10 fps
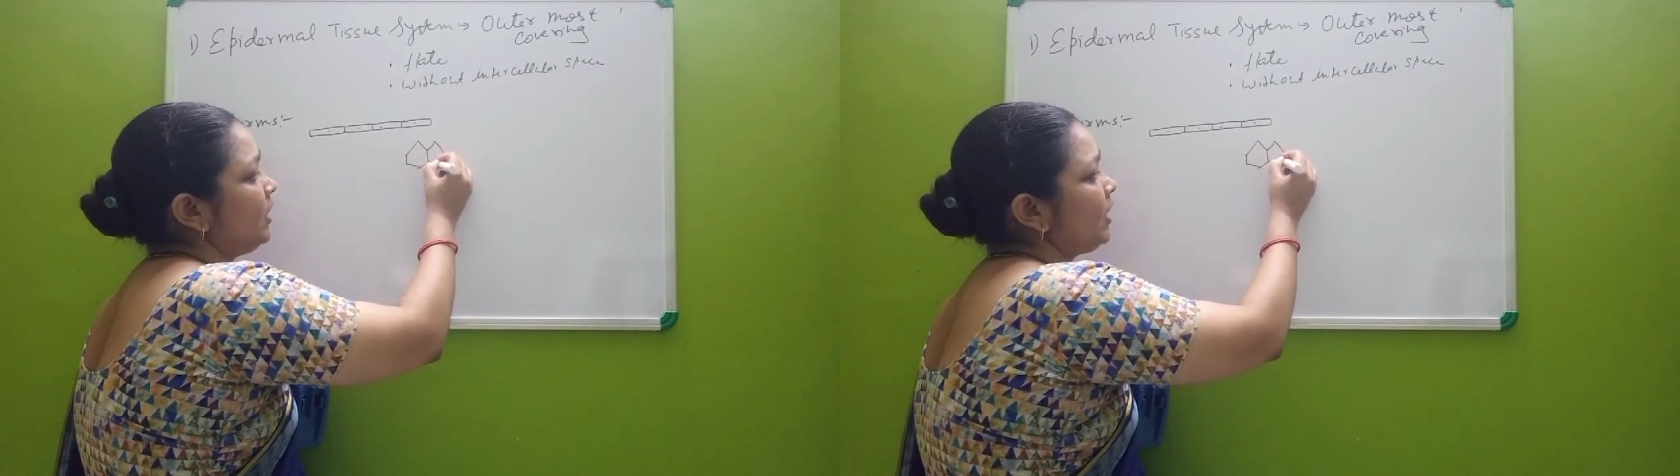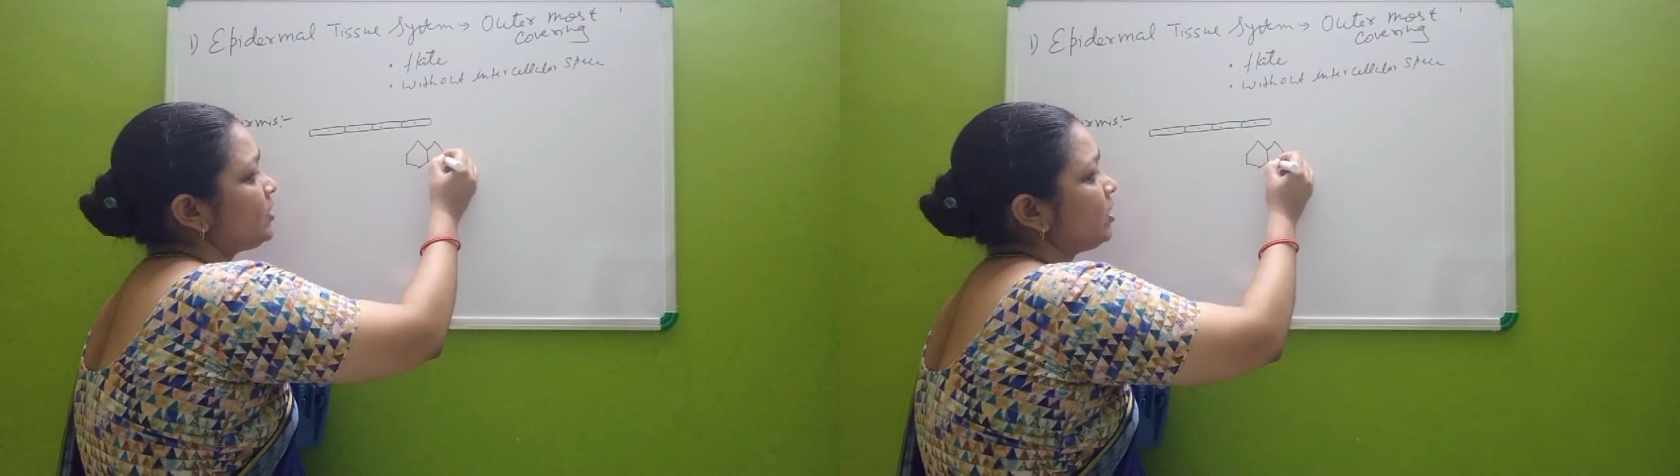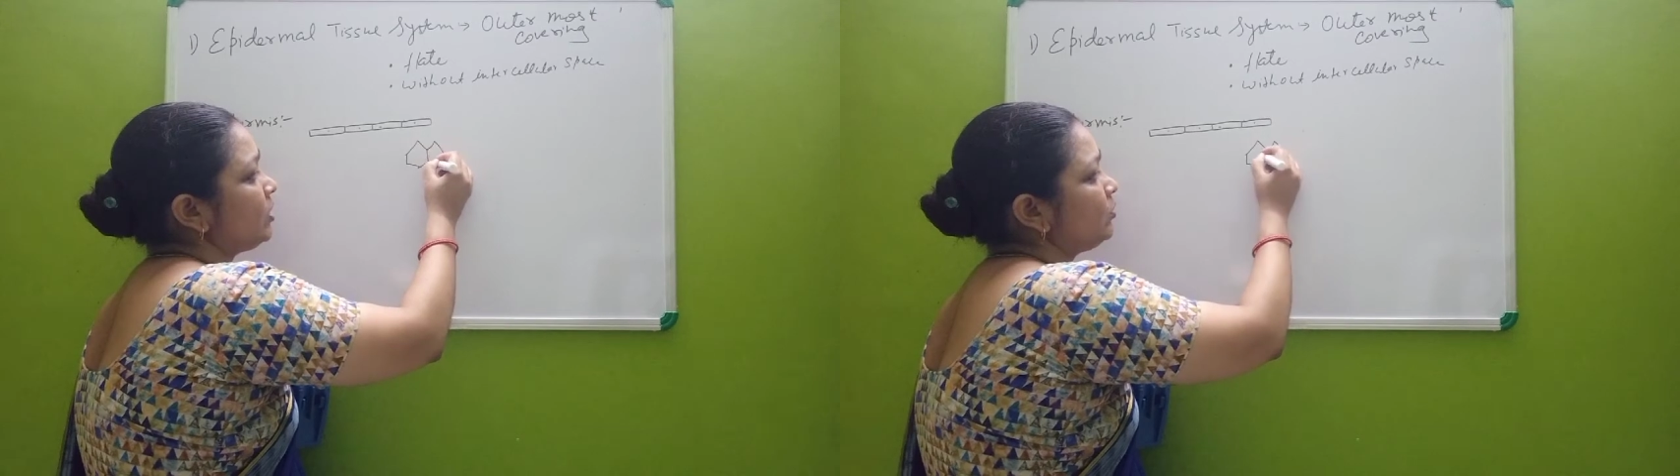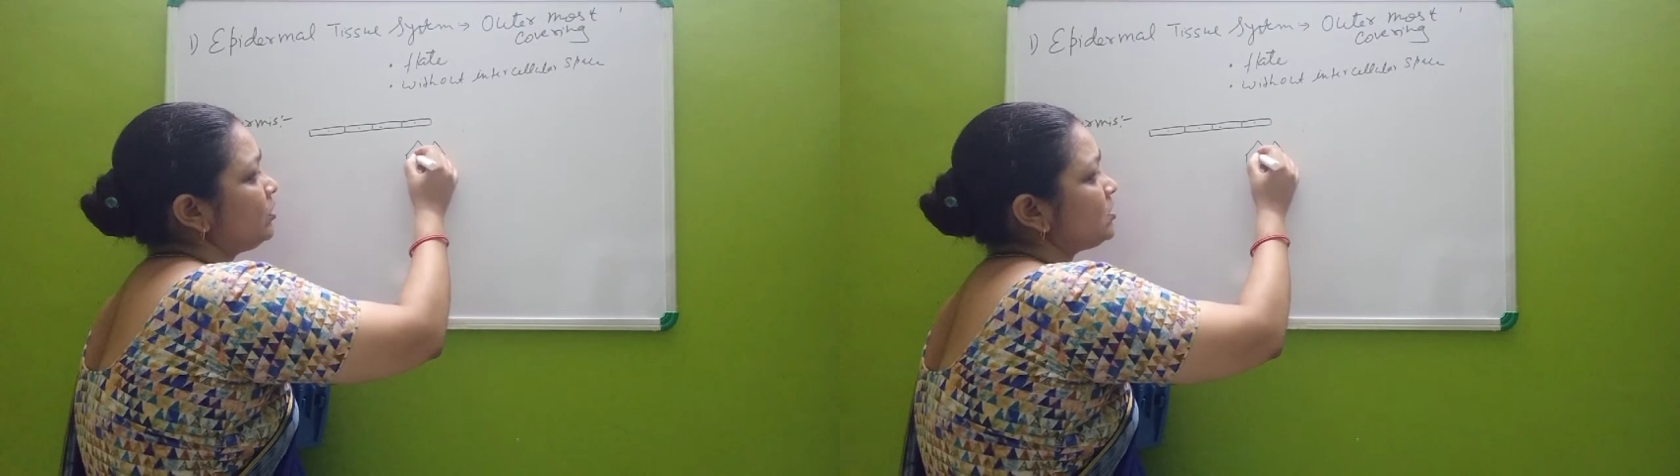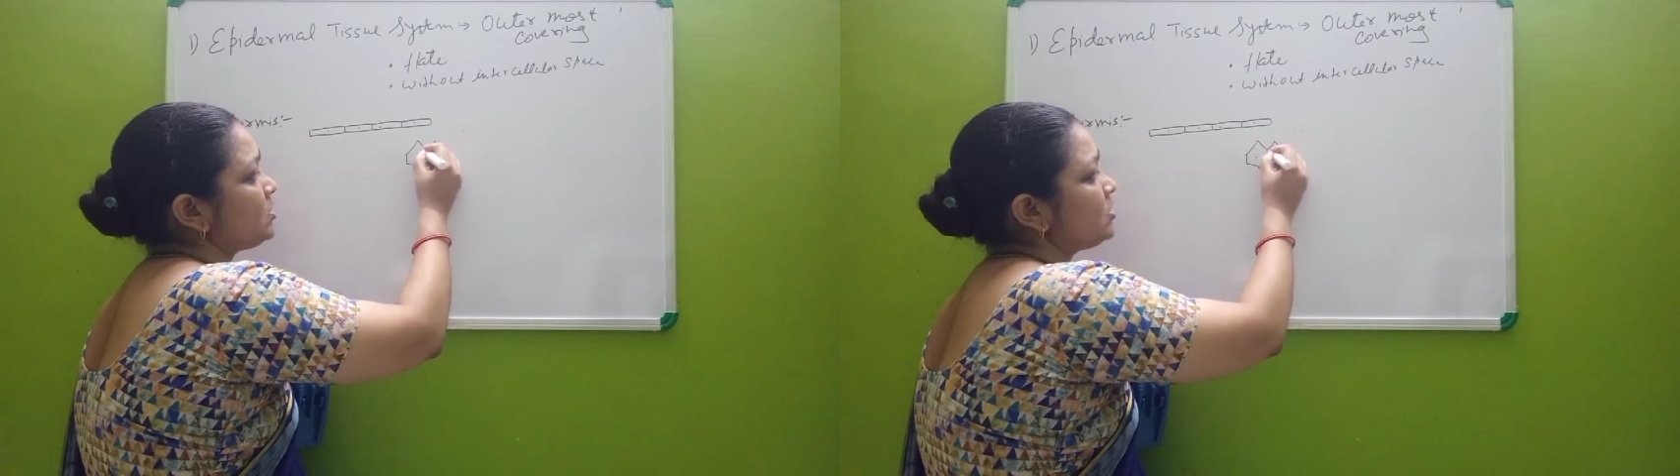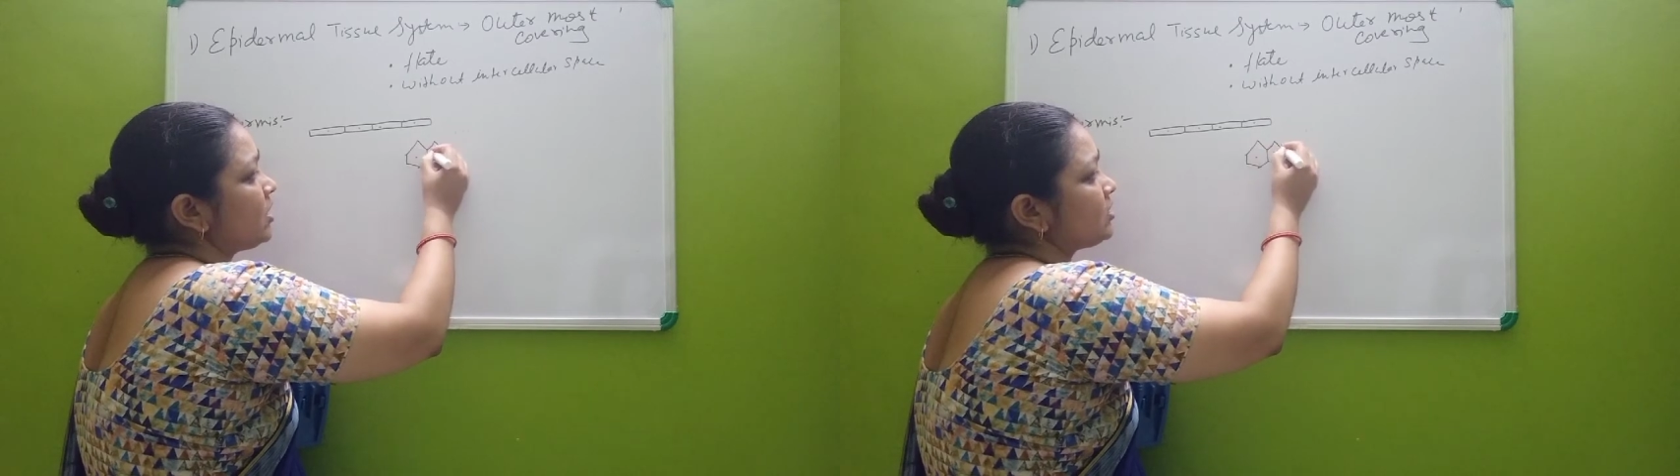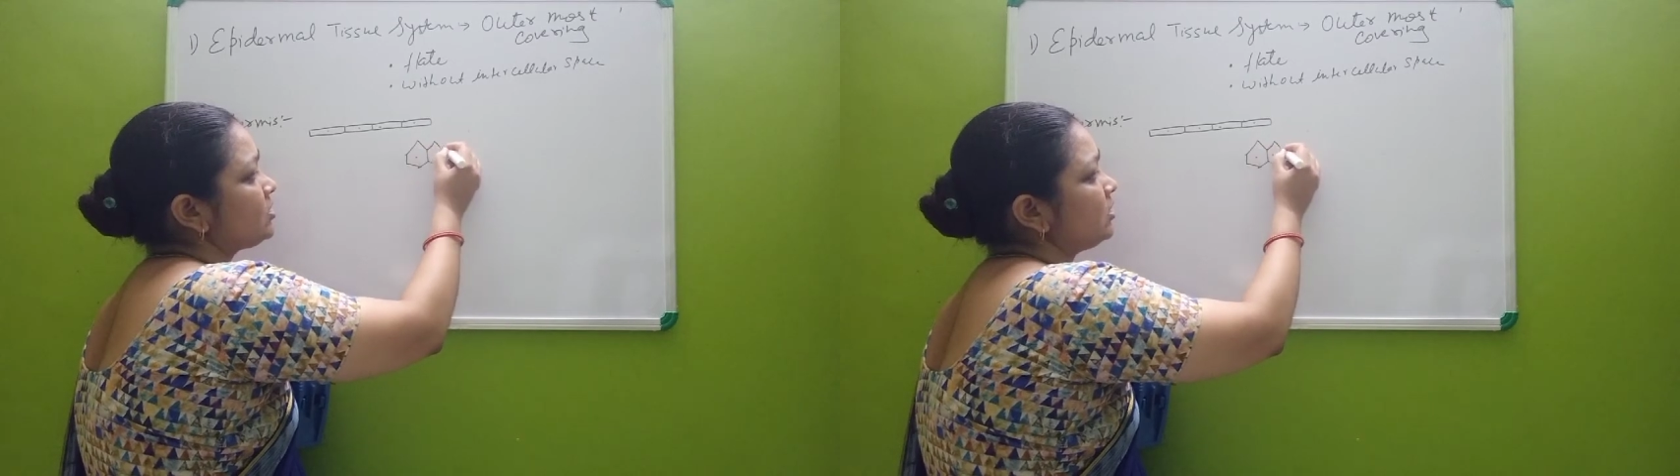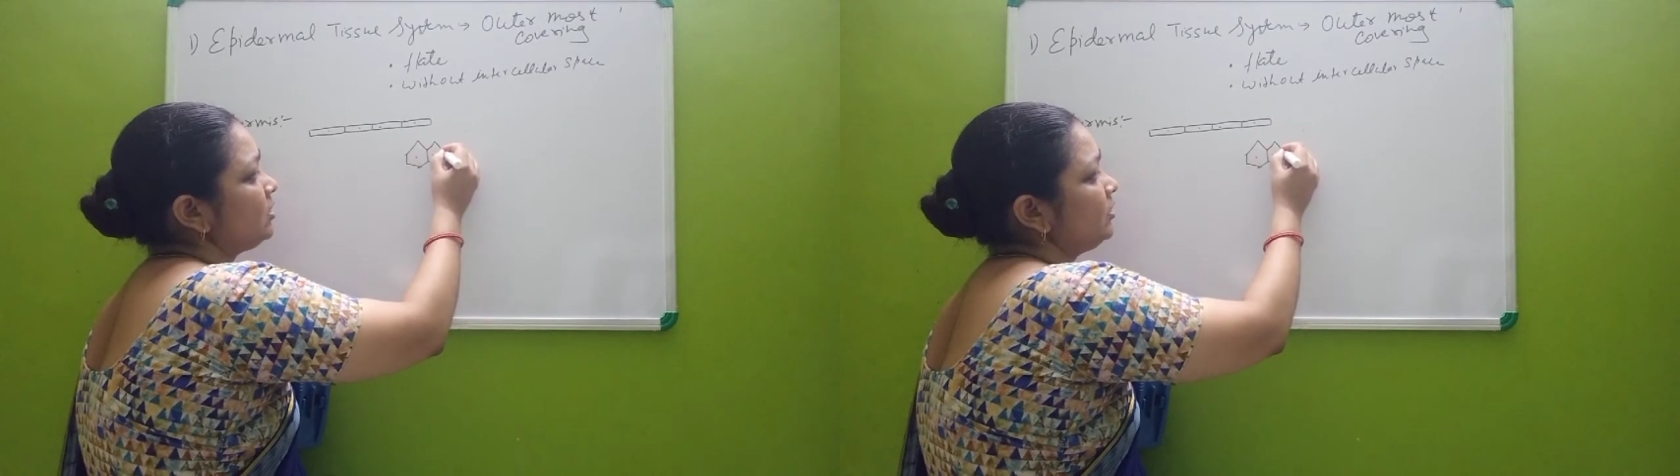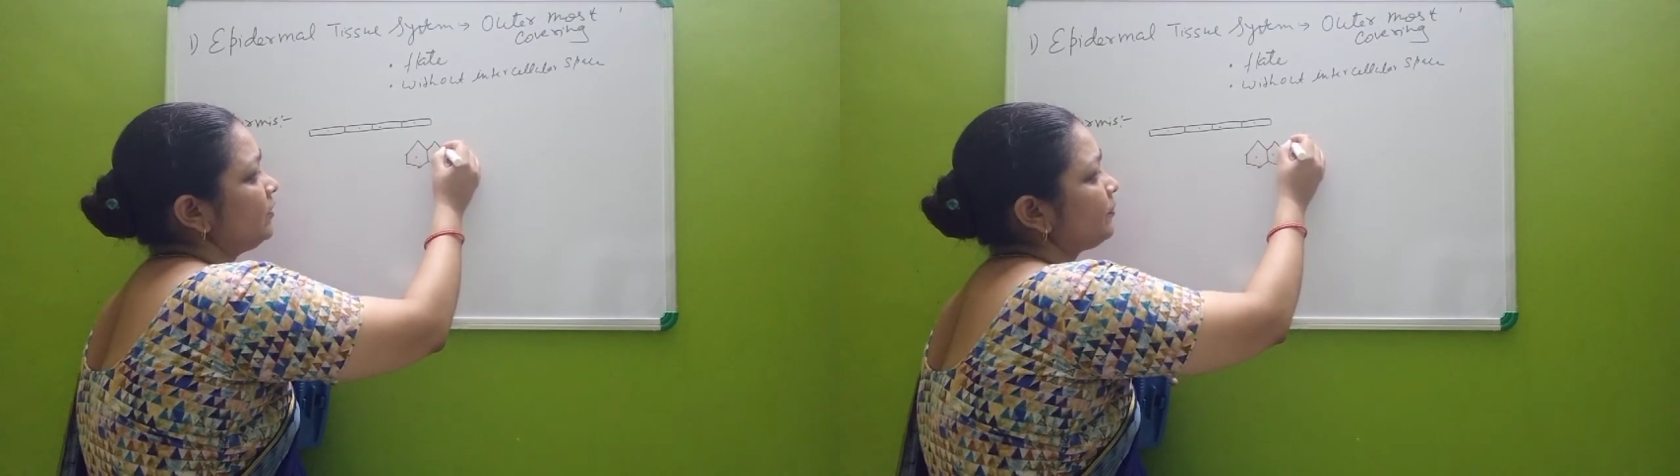hexagonal structure,